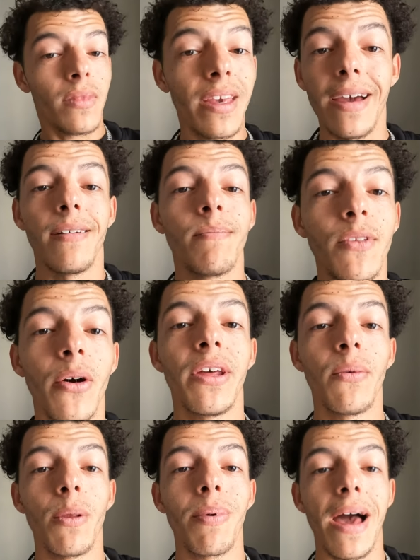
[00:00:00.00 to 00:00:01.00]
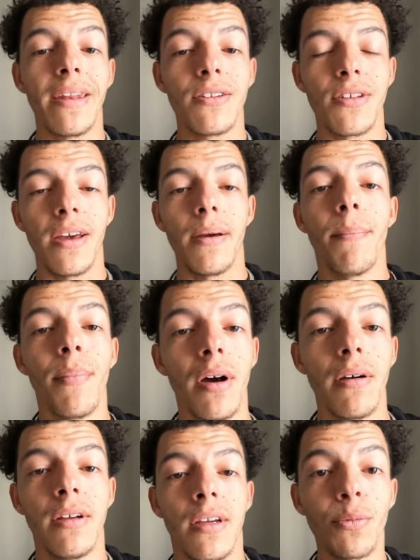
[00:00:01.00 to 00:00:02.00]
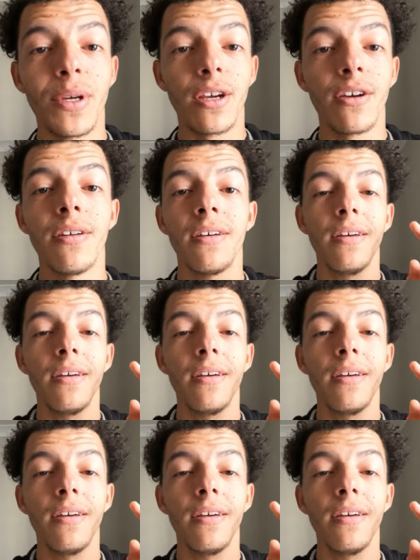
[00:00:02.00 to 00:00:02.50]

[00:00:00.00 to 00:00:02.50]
Yeah, no idea what the plan is yet, but it's gonna be good.